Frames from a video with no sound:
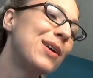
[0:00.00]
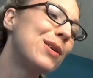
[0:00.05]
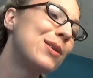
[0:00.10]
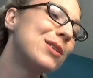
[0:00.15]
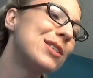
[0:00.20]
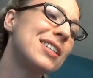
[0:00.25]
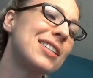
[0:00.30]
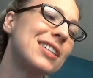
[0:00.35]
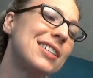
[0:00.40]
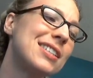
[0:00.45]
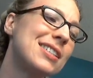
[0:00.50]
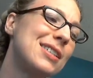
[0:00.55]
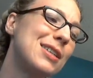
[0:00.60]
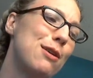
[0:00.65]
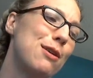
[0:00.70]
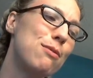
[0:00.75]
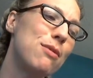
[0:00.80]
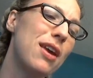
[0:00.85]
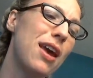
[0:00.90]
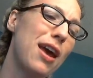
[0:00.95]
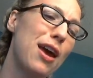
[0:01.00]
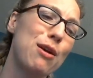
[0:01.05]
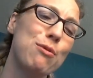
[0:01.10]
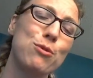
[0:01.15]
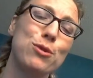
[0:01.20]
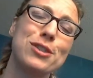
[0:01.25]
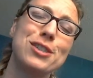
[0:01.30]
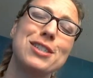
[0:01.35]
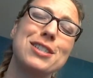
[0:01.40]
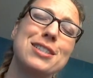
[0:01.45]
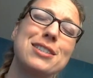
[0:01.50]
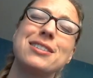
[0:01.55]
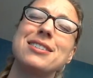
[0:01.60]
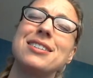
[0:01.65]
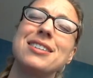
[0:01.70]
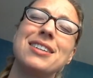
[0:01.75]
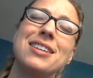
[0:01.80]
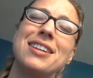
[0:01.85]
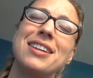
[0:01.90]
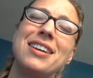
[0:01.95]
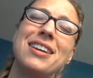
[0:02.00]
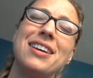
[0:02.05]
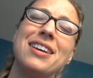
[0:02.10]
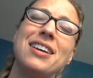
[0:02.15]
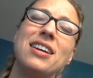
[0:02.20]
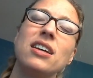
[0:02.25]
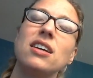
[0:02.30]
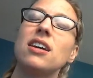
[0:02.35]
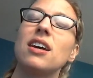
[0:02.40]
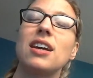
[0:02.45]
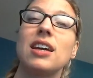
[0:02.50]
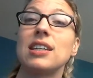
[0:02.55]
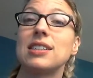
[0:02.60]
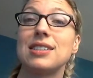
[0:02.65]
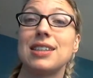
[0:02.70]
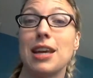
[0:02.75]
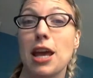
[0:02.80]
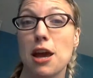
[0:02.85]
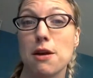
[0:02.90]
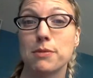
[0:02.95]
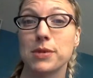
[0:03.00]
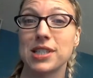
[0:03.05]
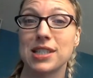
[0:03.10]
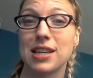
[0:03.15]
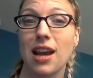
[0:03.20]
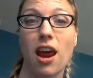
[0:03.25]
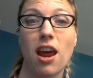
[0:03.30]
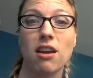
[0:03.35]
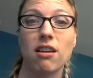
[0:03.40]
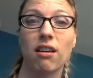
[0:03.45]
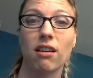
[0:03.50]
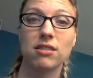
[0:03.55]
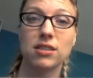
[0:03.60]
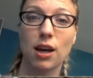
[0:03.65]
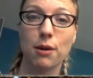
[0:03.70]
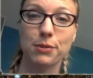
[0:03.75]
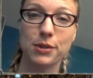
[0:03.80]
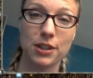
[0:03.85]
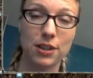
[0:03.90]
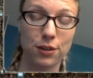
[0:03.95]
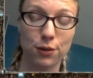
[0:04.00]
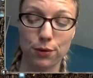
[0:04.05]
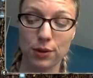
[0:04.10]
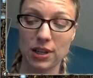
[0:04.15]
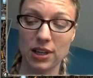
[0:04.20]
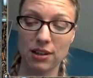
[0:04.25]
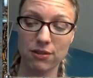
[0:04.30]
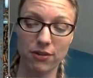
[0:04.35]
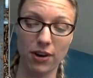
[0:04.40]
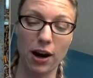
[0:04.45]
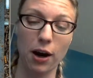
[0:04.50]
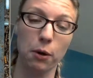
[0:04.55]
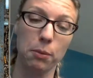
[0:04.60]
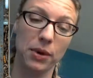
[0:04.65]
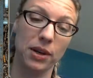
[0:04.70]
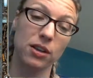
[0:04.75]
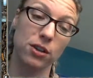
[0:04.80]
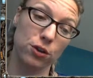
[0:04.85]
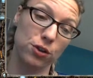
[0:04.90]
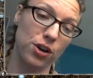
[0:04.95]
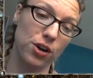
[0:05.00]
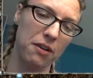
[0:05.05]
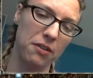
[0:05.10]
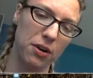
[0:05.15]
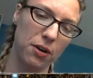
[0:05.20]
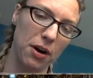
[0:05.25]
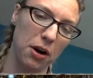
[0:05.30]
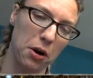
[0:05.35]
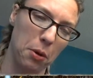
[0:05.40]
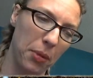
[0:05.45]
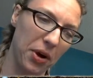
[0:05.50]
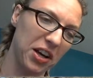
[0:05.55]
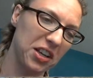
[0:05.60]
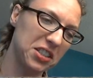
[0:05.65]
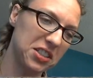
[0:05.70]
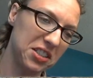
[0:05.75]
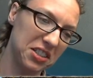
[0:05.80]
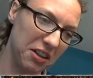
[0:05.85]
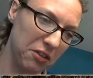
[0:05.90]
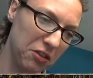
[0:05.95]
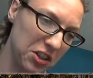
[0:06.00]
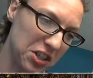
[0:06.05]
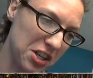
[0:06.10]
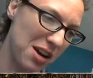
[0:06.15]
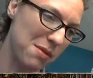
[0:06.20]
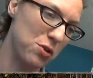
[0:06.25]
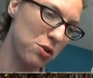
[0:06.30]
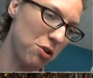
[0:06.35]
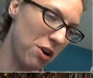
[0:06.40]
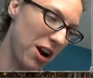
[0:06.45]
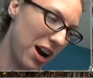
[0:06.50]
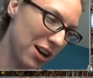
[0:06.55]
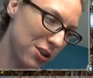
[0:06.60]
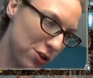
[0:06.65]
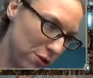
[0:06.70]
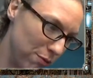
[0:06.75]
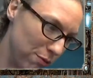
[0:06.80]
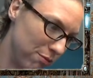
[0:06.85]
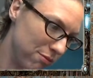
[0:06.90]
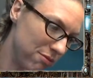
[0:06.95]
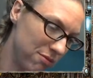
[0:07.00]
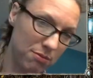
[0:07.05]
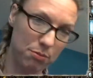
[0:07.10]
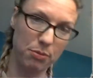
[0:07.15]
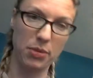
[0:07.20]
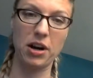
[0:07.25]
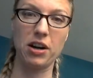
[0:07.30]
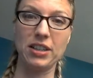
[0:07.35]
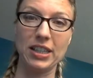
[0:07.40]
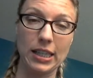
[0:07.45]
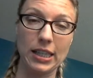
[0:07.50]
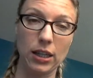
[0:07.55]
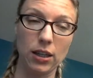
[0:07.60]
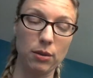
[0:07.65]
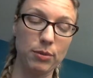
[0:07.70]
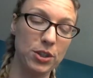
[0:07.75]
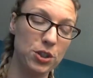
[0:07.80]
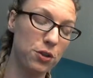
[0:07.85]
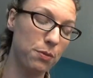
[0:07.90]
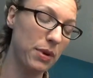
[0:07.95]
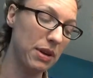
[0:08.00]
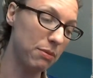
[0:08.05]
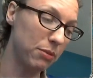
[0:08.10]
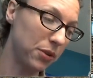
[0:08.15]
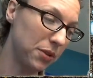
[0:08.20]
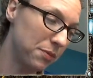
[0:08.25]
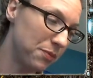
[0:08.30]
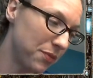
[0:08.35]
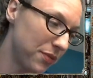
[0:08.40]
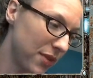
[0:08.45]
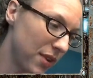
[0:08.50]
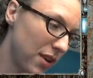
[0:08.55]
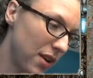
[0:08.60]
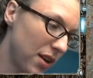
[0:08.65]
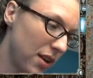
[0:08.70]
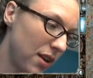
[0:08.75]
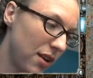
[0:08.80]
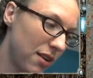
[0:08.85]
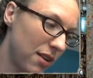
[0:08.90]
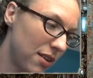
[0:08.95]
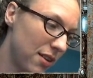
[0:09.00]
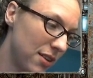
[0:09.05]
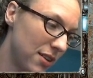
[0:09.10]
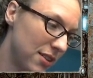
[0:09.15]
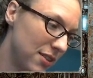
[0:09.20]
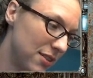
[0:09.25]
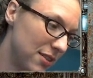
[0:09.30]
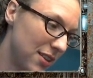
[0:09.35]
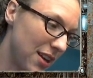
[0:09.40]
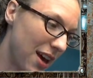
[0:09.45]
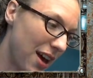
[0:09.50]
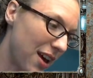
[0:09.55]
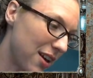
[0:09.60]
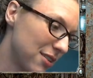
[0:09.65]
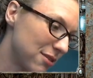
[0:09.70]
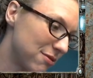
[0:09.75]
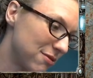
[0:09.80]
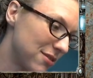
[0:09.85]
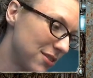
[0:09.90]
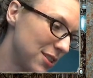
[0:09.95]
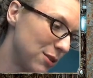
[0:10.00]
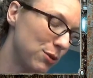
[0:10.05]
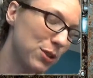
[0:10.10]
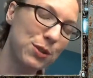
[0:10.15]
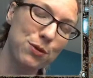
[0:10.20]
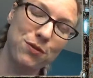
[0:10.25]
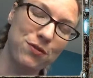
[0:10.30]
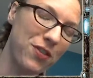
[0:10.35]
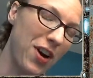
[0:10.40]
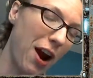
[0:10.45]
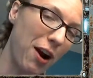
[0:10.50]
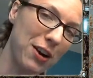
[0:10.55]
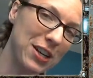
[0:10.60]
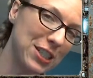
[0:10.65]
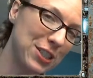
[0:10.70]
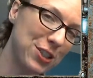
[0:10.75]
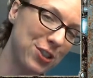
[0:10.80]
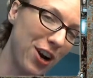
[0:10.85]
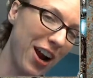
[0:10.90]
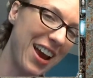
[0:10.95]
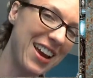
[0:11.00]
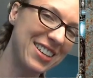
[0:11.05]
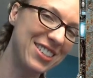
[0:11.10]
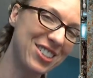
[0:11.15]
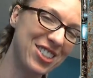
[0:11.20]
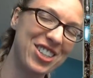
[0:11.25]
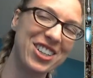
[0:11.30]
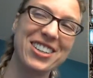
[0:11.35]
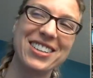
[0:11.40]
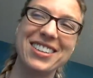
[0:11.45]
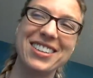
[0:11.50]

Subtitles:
which is a Steam game, which is, I guess, the game Snake, except in a 3D environment, and you're driving around a bus, and every time you crash, you apparently kill a bunch of people. Yeah, it was very strange.